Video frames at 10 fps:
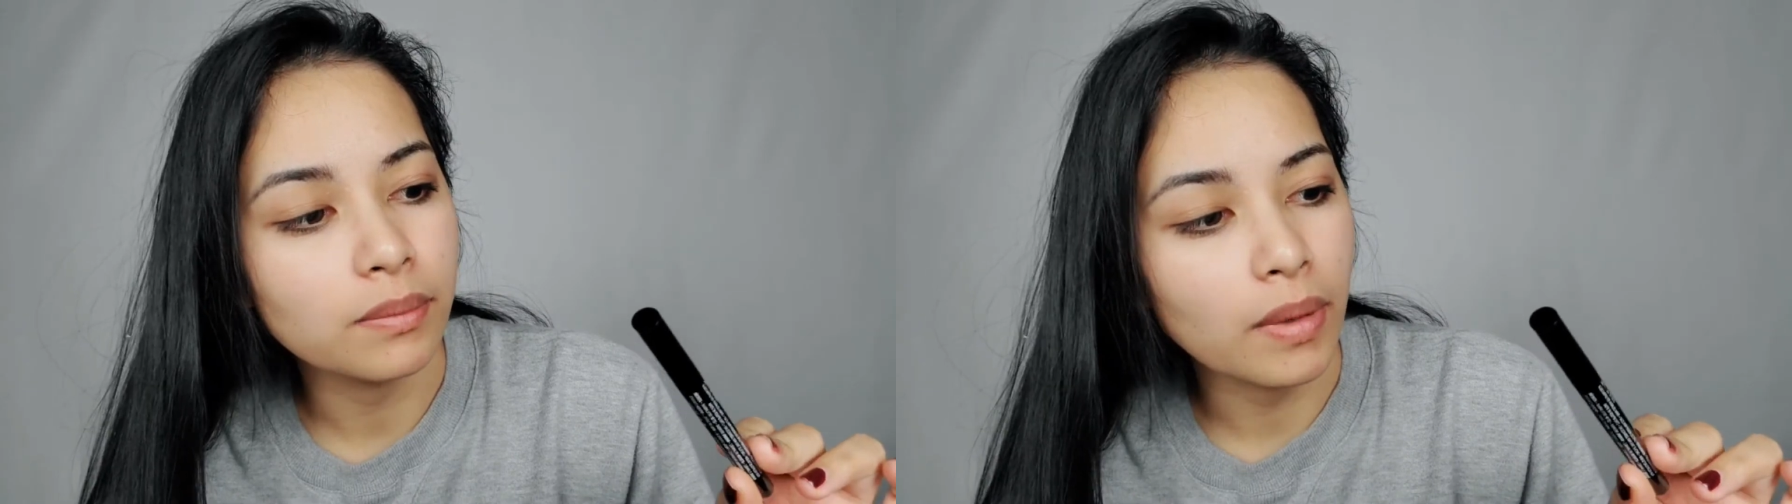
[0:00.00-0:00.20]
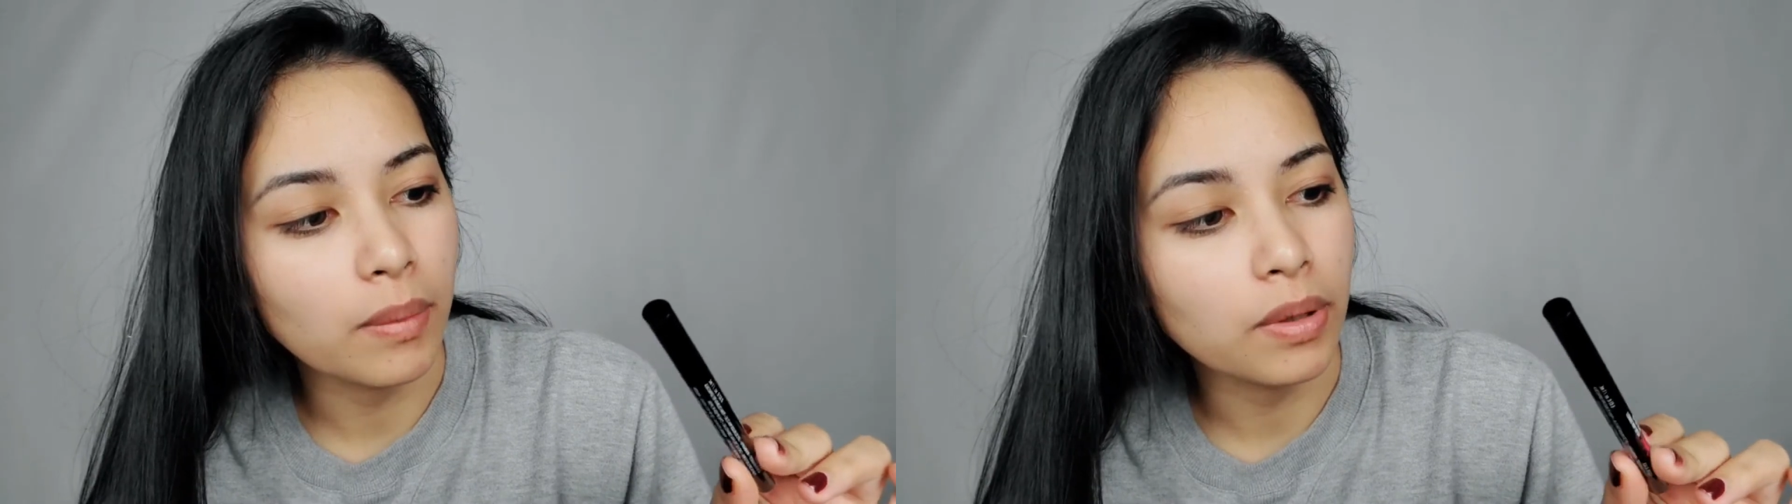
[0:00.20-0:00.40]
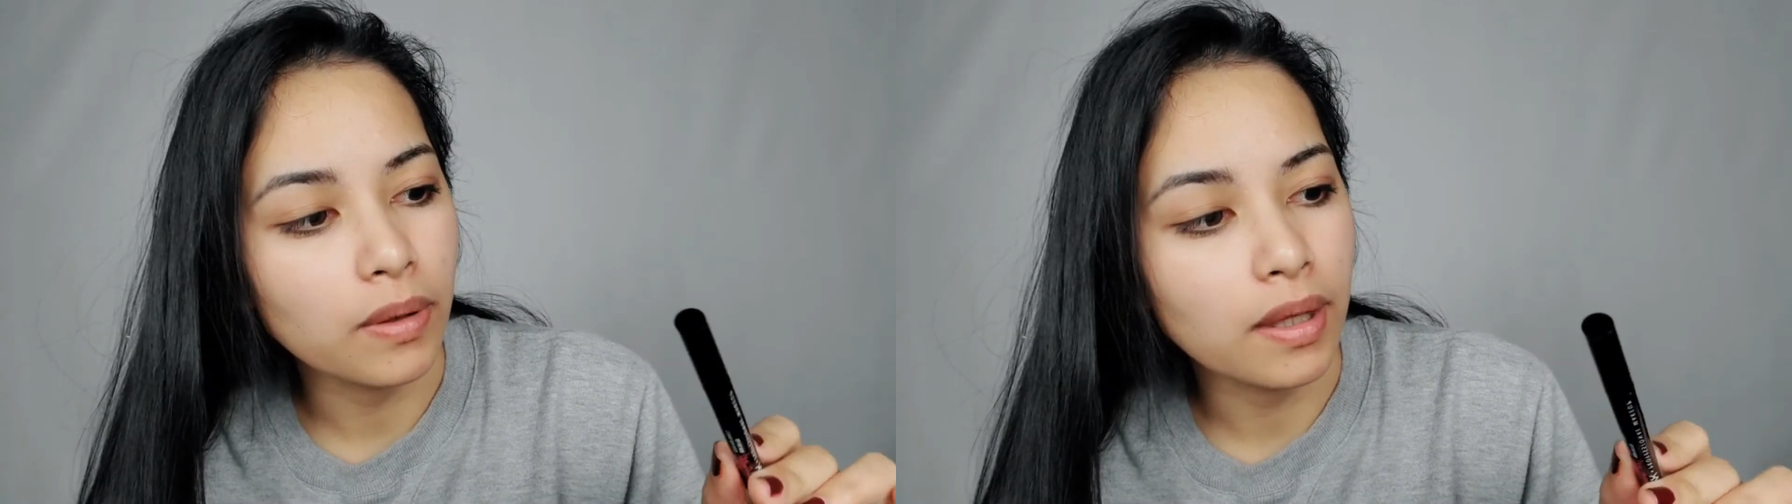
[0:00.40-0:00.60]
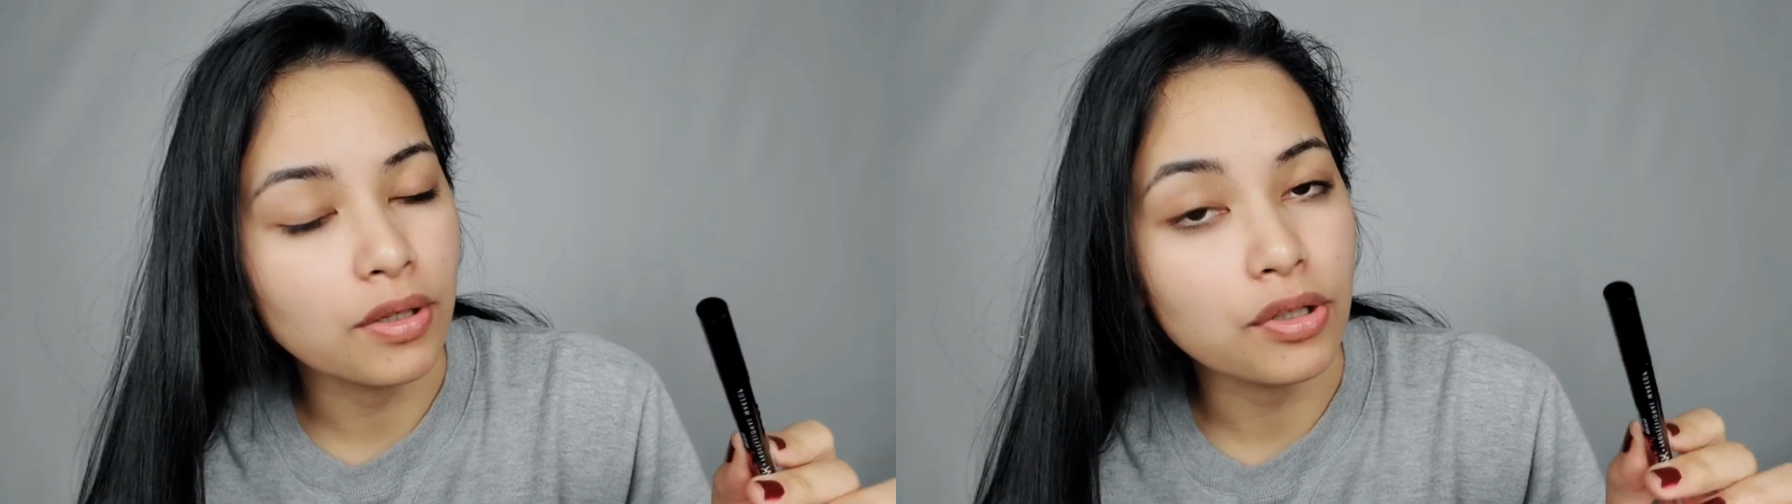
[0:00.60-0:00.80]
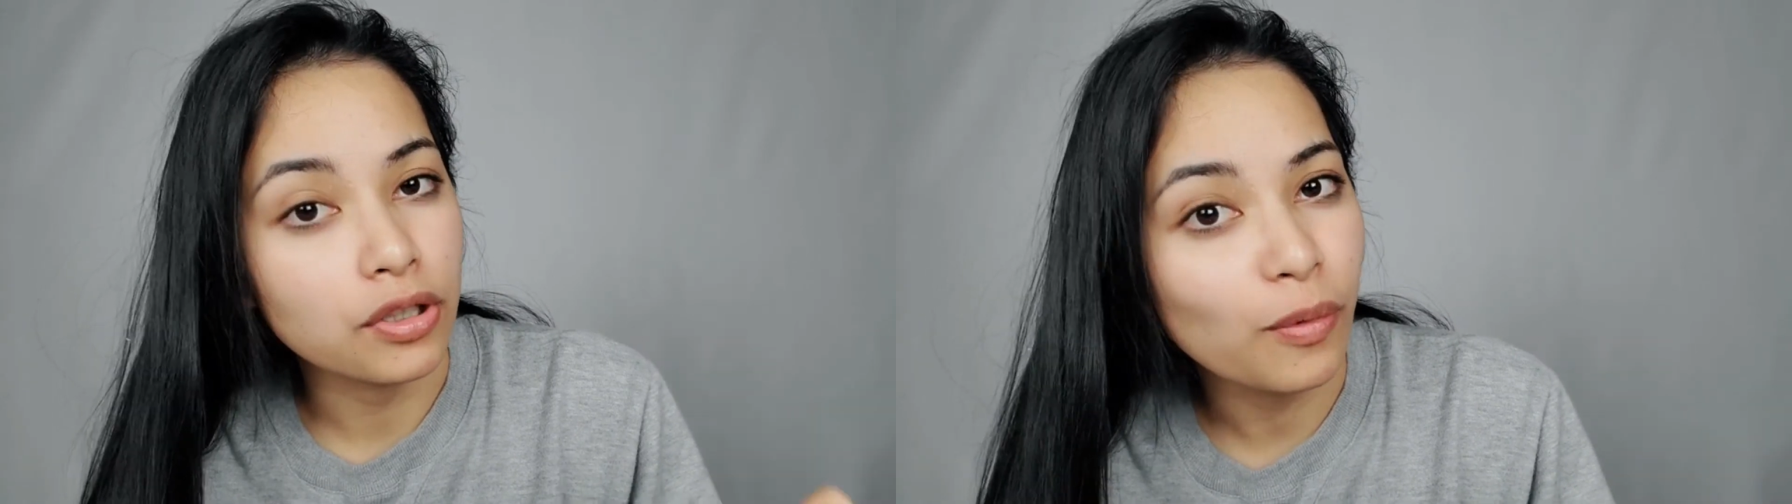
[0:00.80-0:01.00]
maybe you can
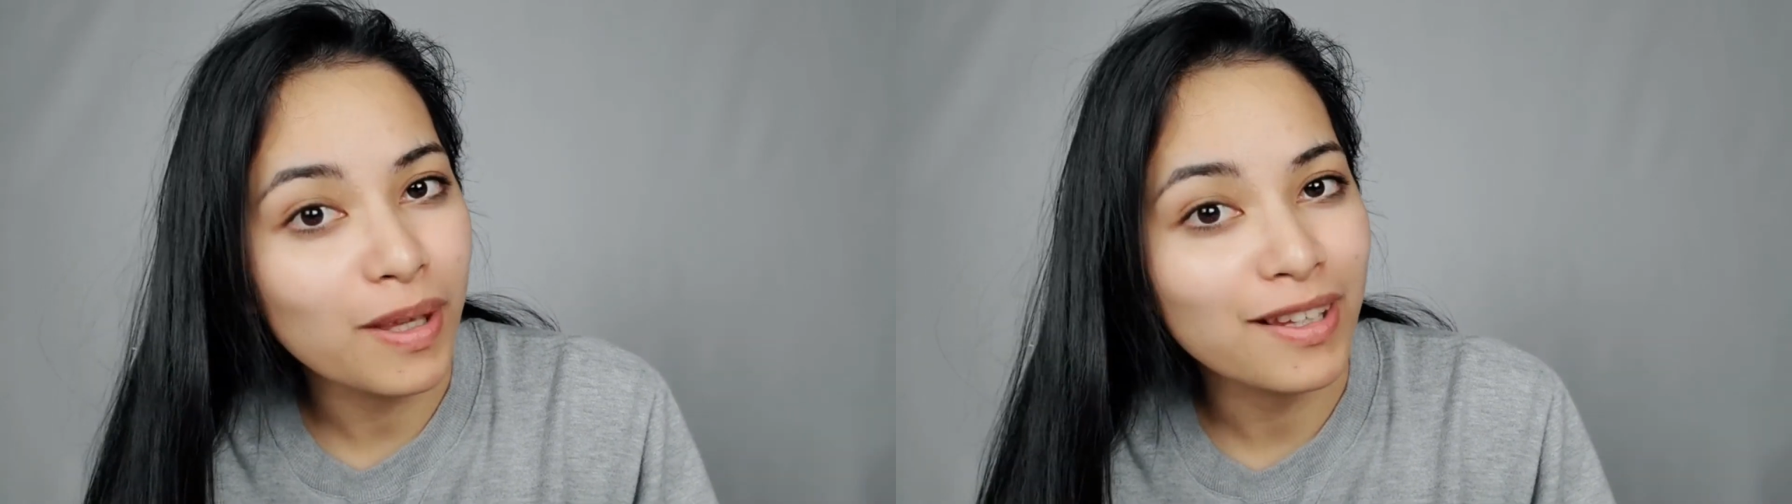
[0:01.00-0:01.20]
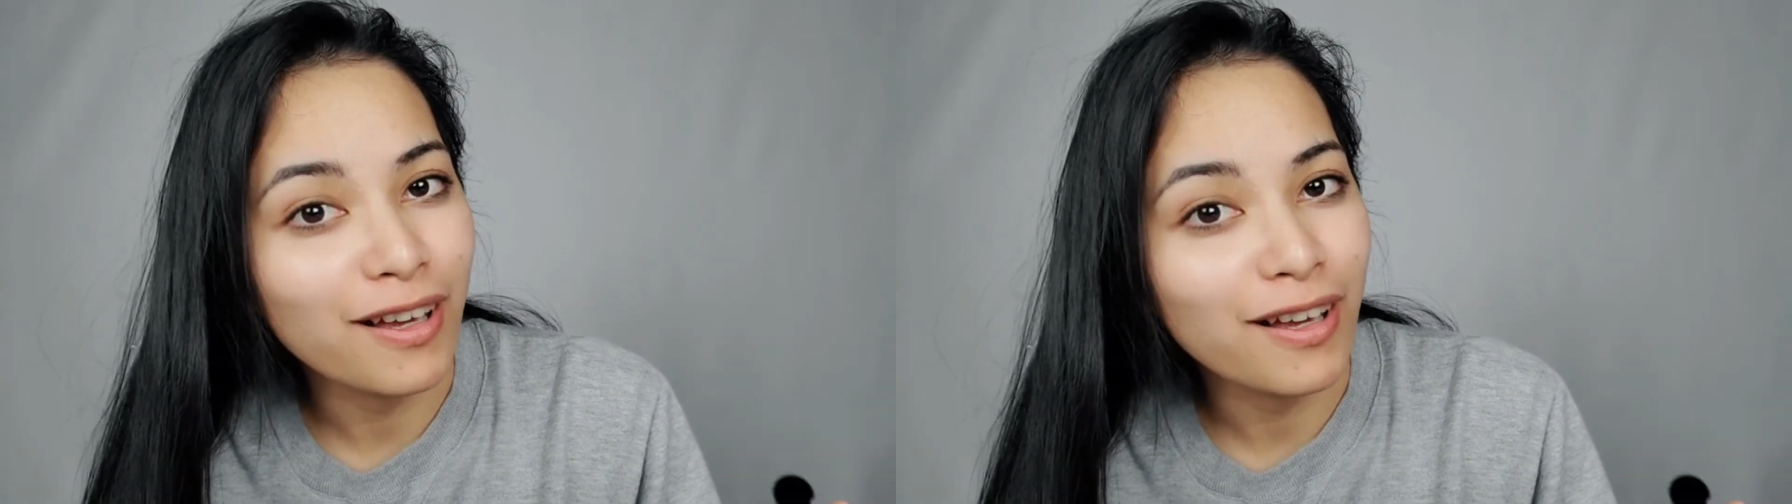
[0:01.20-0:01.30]
show me in the